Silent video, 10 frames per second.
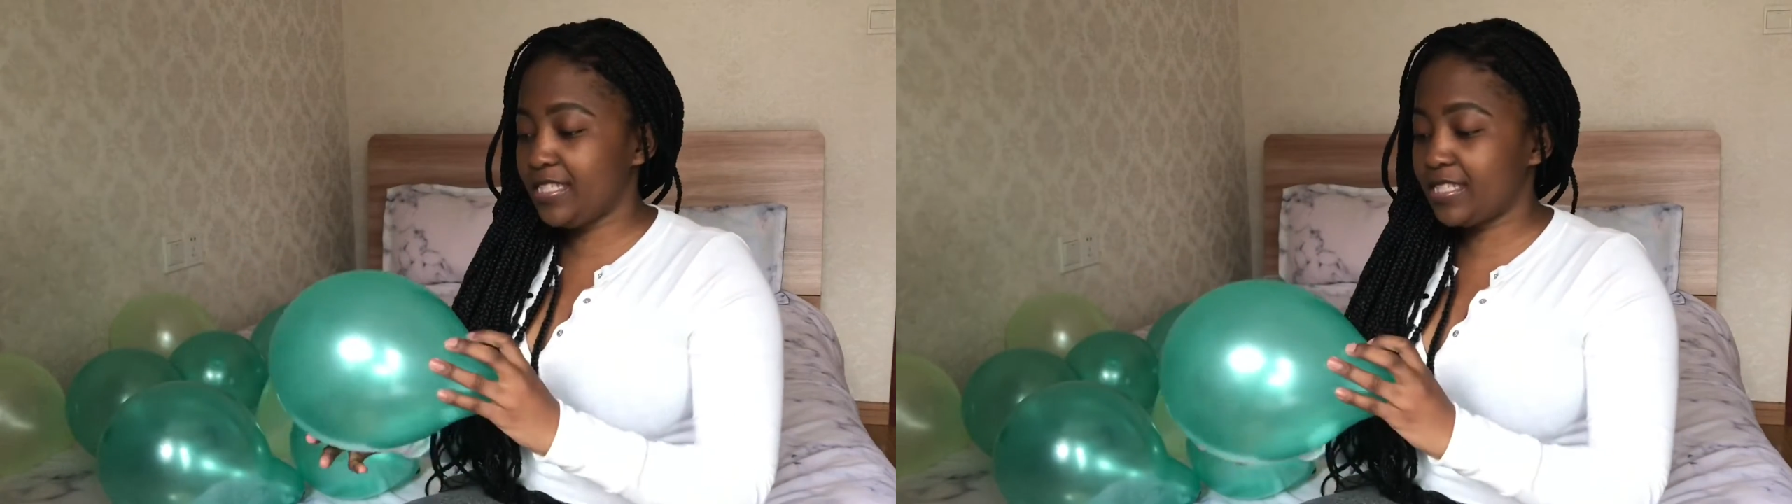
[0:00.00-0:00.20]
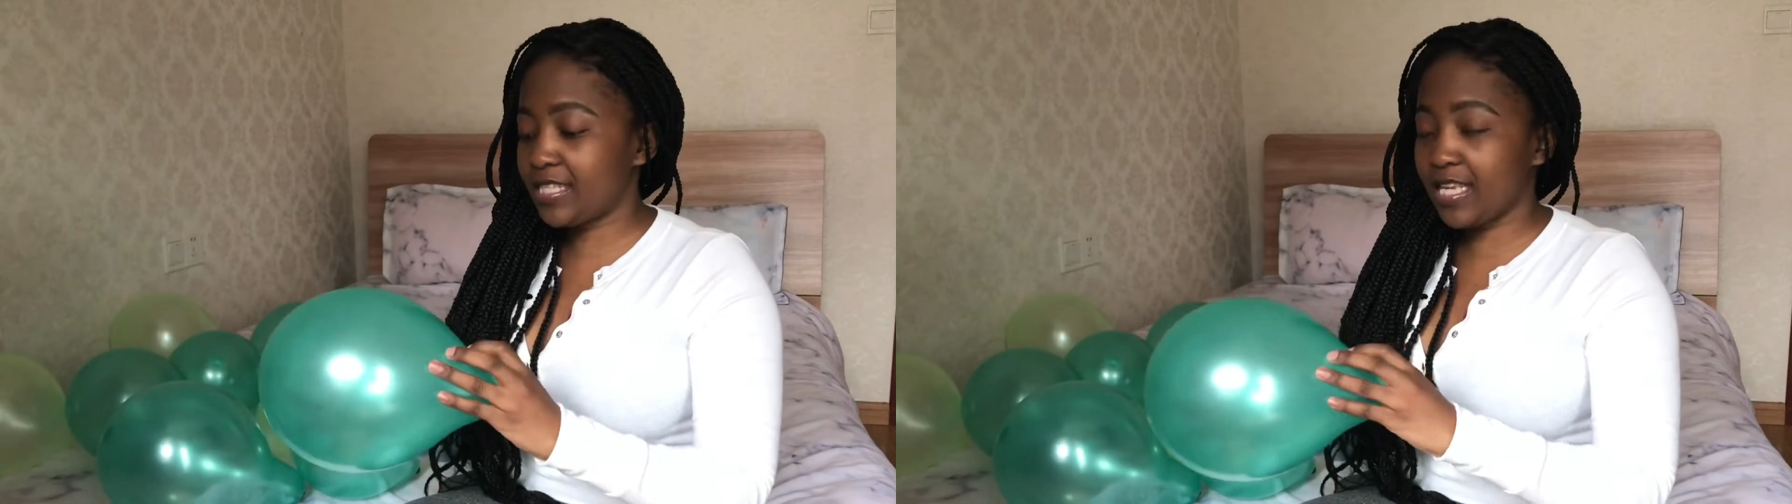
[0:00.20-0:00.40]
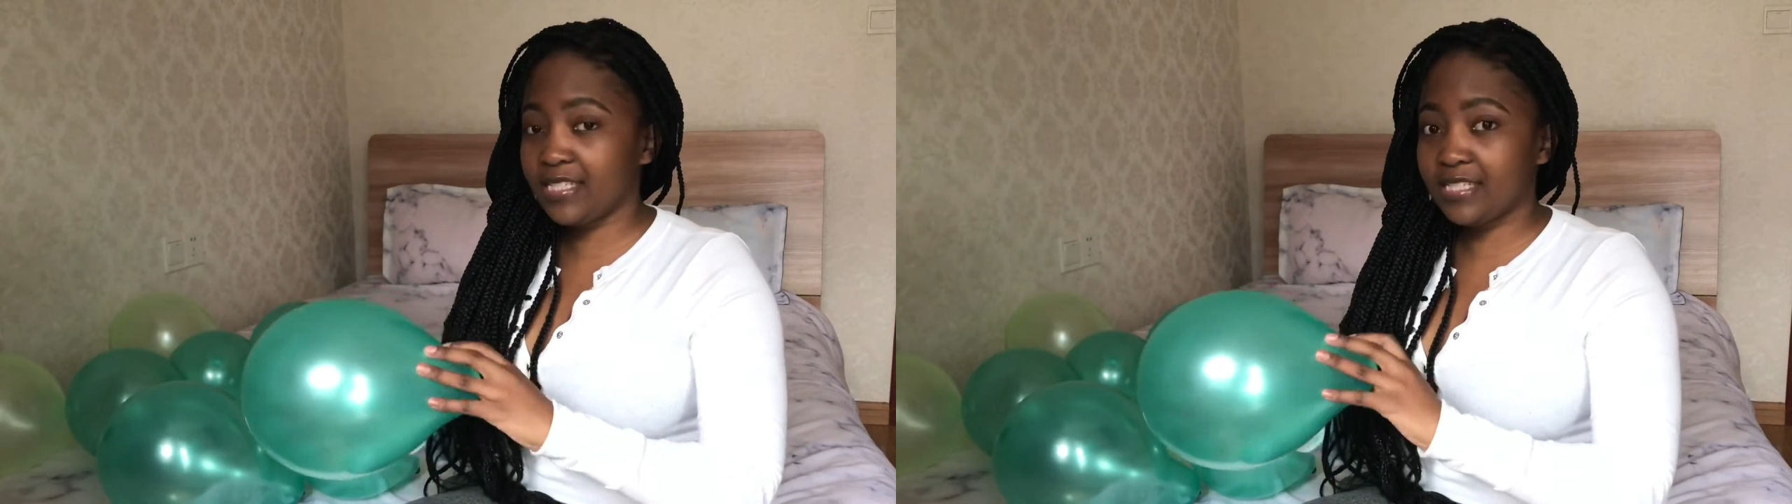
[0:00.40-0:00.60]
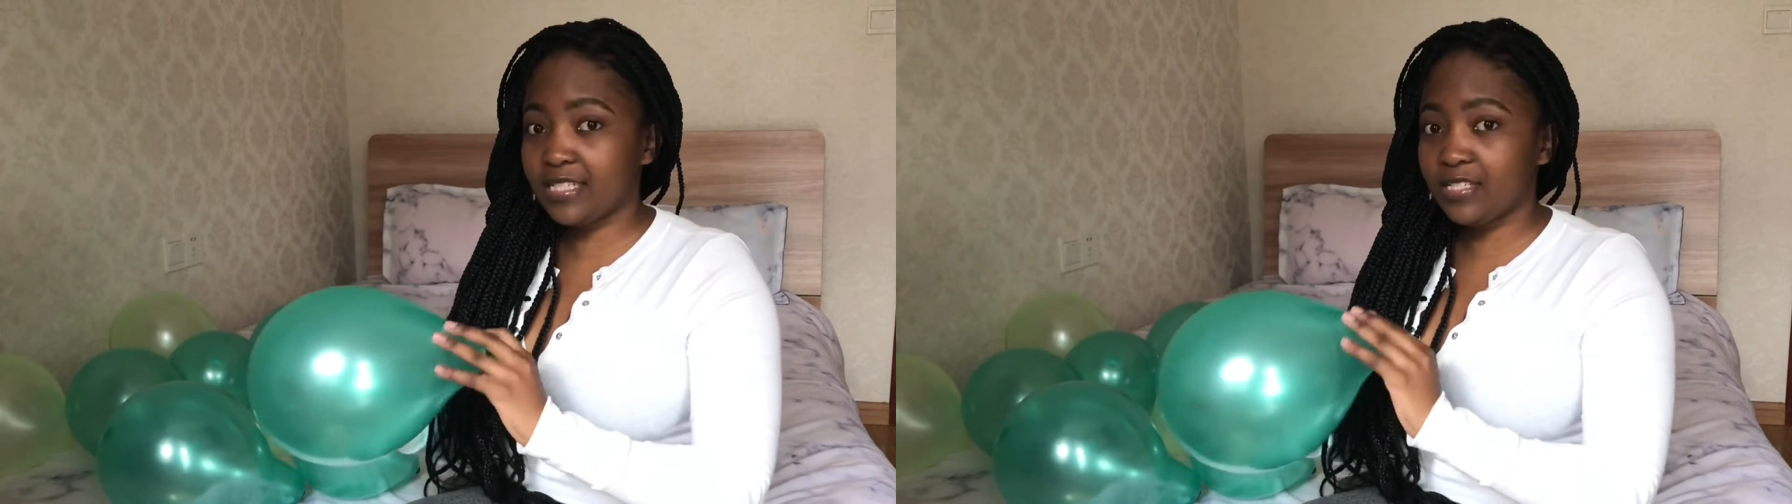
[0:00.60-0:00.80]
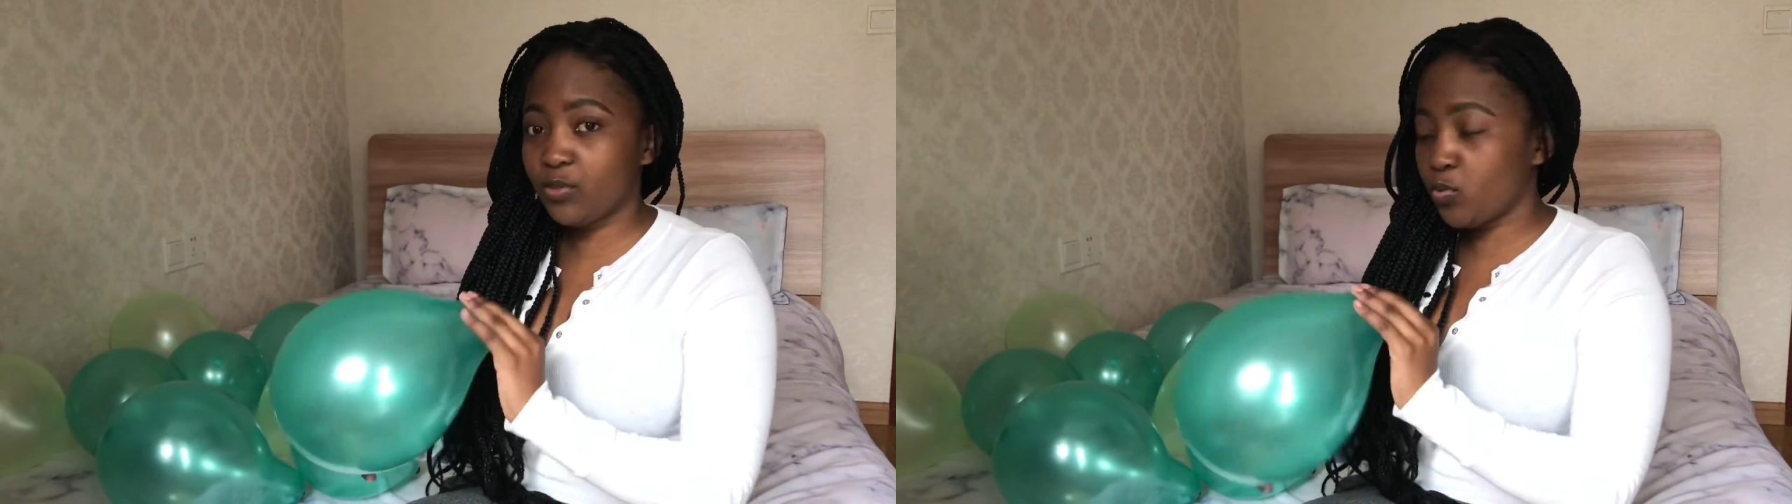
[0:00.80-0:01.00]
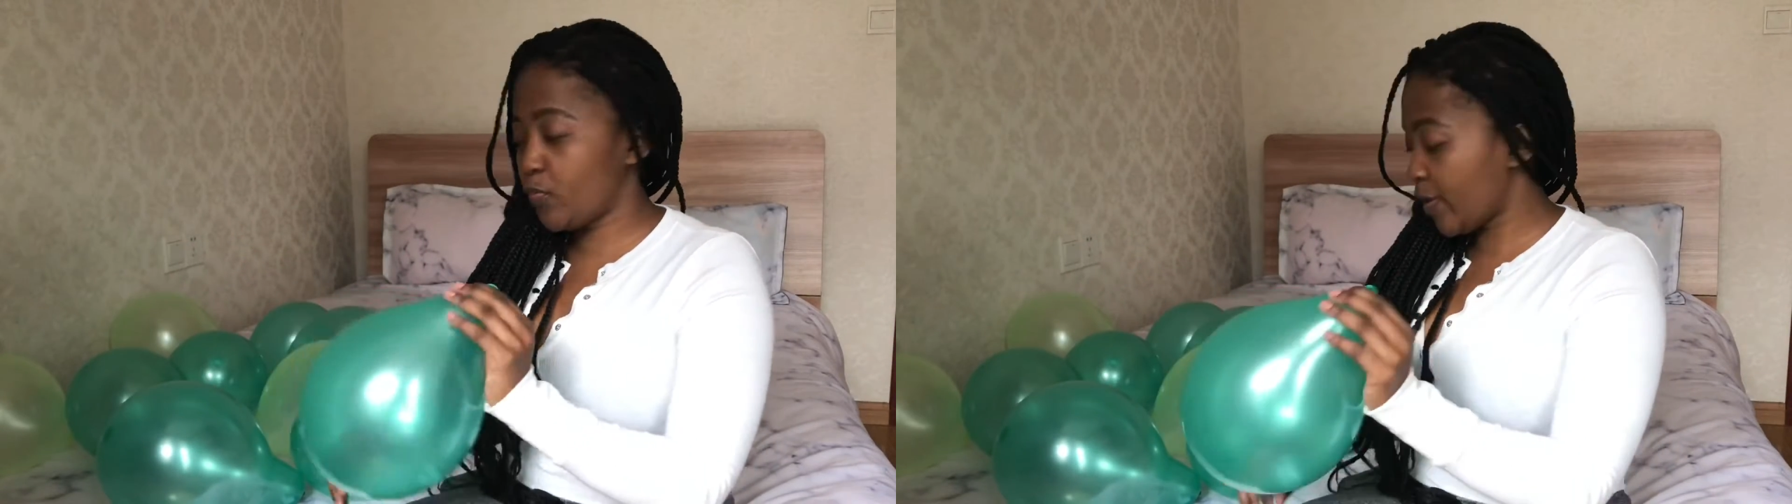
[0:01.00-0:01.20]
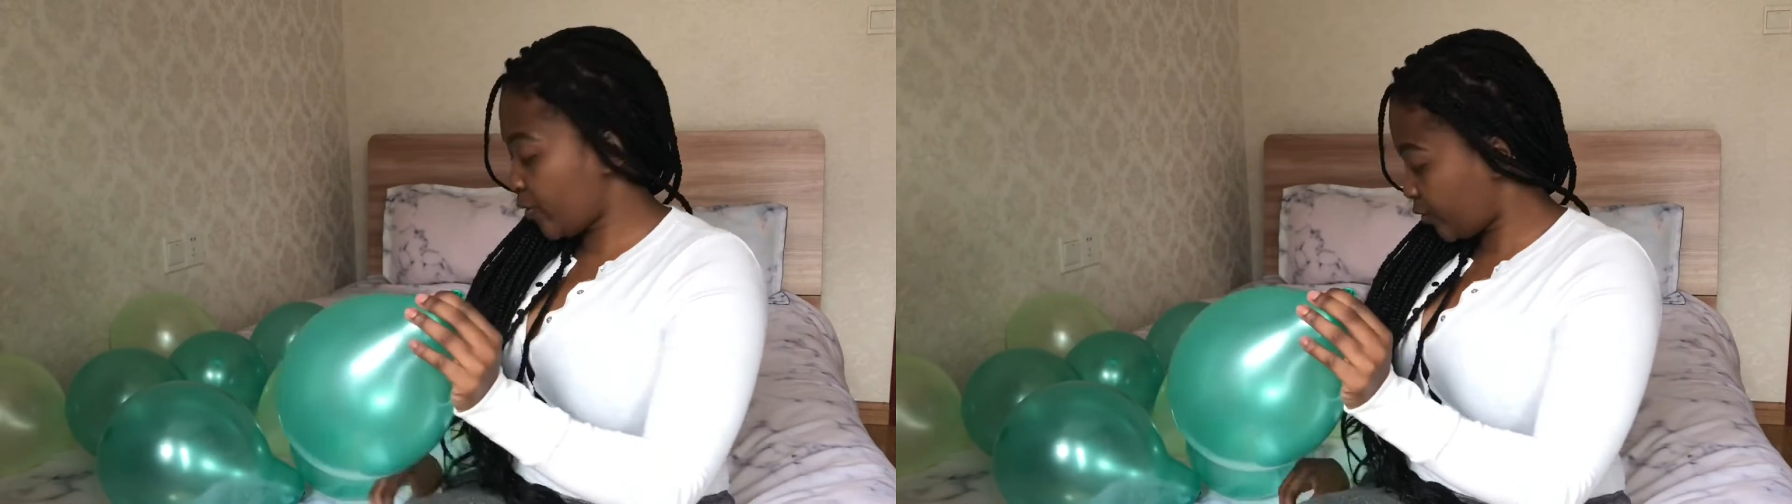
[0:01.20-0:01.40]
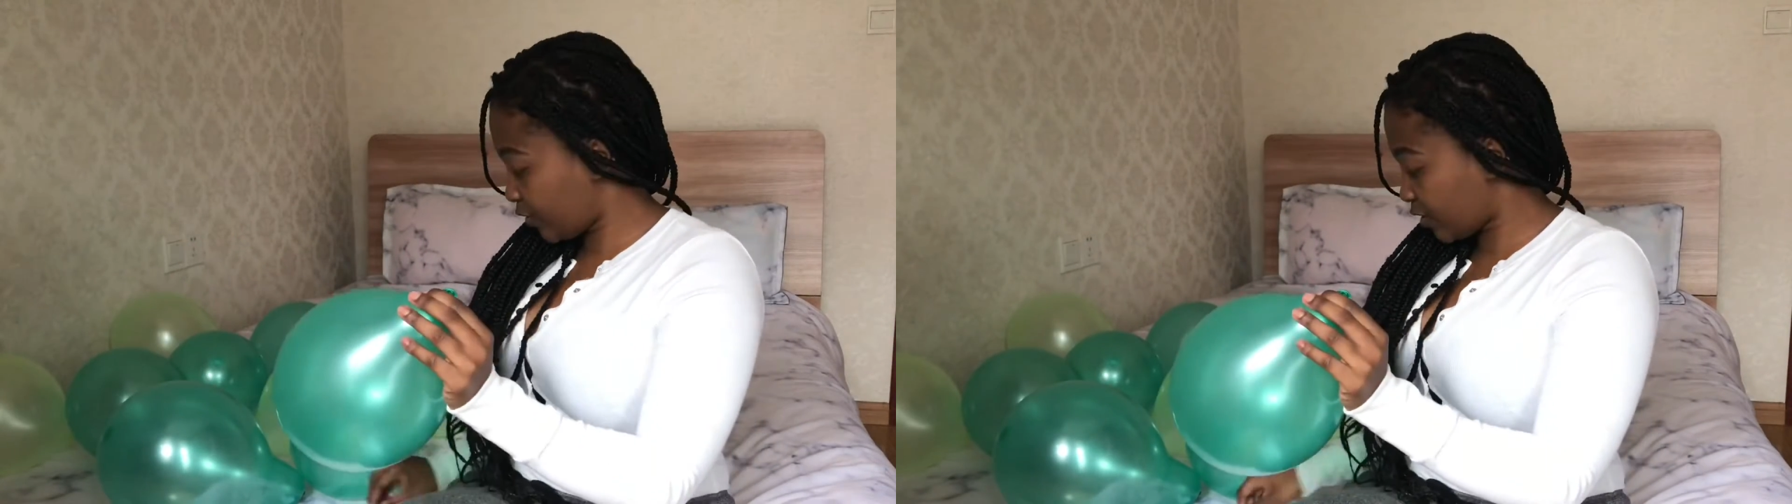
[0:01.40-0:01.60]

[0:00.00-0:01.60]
things into balloons.